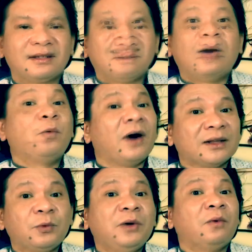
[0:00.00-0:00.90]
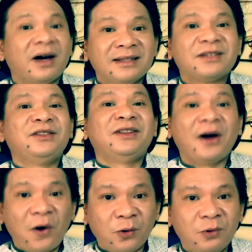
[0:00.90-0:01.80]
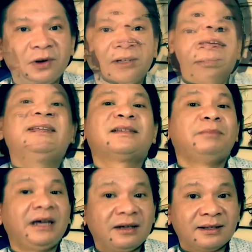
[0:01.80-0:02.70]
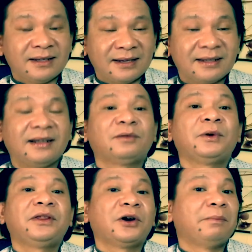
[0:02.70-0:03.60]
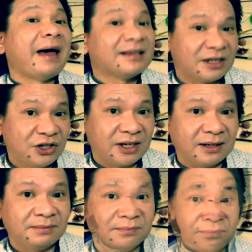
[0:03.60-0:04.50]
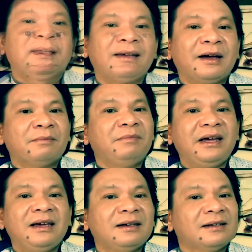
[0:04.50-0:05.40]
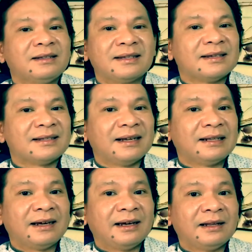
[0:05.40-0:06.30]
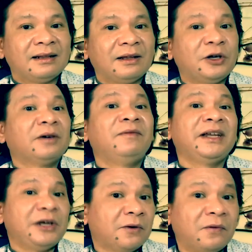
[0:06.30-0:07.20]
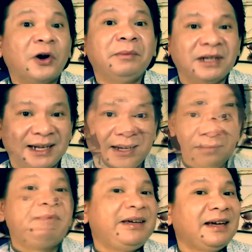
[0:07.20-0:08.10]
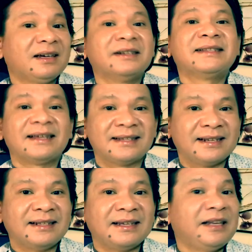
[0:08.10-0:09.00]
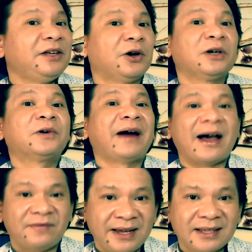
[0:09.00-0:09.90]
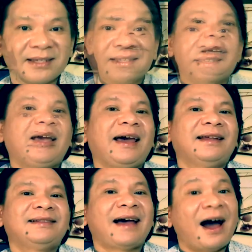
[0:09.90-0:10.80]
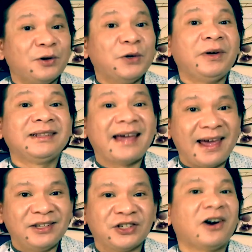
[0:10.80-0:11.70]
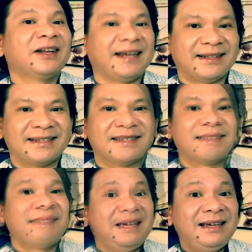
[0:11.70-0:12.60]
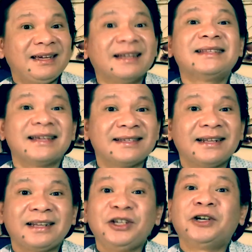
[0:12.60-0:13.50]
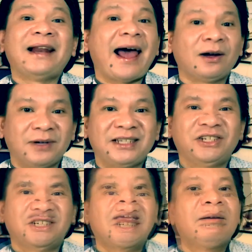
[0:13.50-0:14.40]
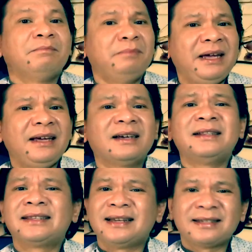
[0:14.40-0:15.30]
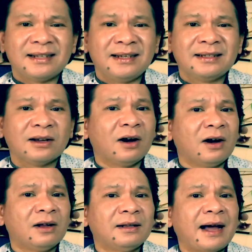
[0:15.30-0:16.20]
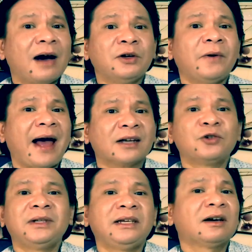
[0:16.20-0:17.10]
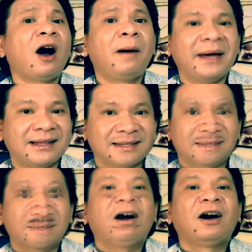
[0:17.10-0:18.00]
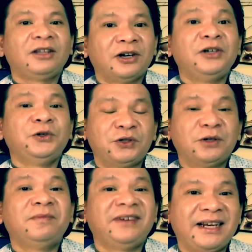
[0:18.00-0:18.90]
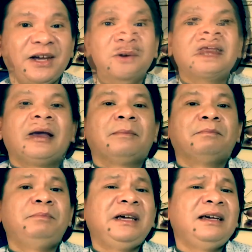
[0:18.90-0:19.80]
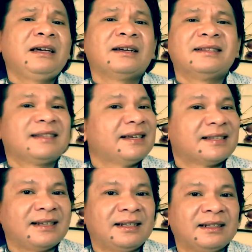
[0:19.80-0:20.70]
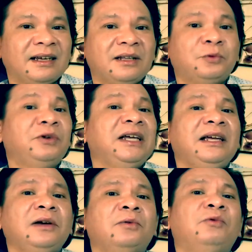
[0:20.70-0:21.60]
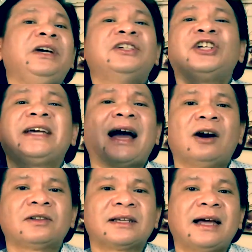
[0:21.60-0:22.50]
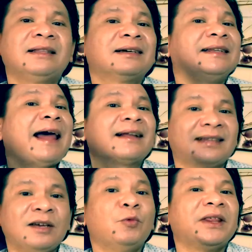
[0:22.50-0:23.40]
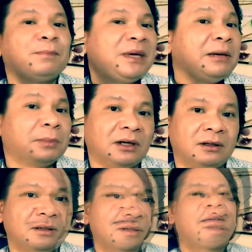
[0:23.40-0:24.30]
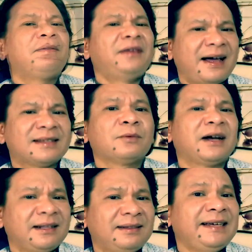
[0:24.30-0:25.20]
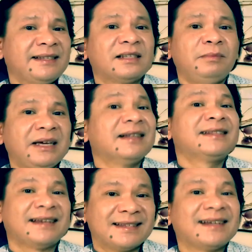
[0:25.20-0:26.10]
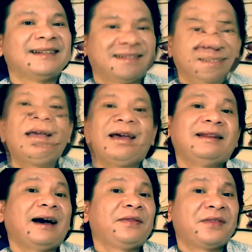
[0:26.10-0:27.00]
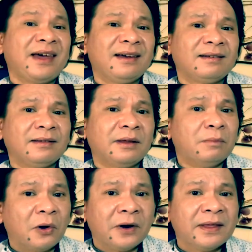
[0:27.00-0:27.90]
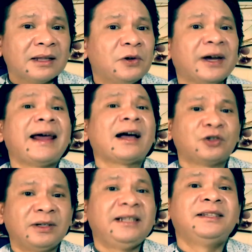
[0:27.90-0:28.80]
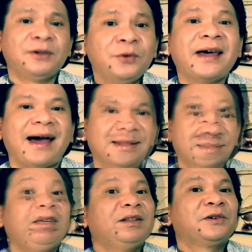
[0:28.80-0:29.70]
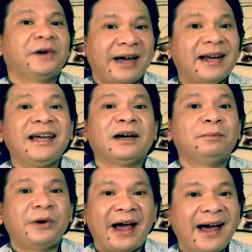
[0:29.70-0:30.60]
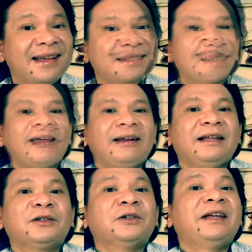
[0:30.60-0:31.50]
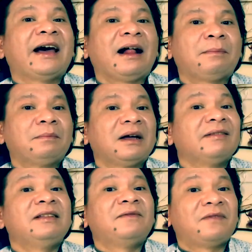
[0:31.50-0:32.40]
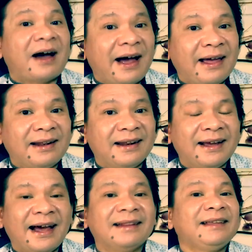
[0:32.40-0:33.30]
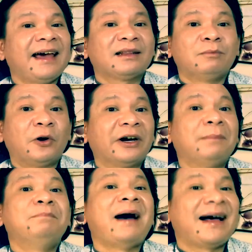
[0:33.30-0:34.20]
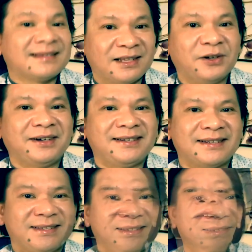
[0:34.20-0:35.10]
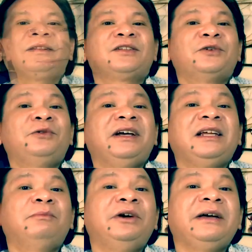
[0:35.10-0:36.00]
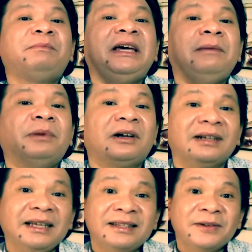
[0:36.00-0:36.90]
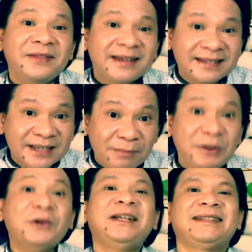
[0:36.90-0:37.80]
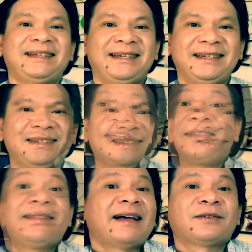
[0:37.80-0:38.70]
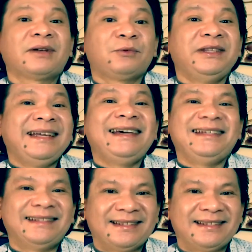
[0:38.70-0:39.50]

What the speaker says: Now, what we want to know is being consistent with your messaging, being consistent in your video formula, being consistent in your graphics and how you engage audience, be consistent in your language, be consistent on how you actually comment on your YouTube videos. Be consistent in really reaching out and connecting with people. That's what it needs to be consistent. And I think the more that you can actually do that in creating a brand, then it could help define and get more ambassadors to really bring people into this community. Because that's what we need.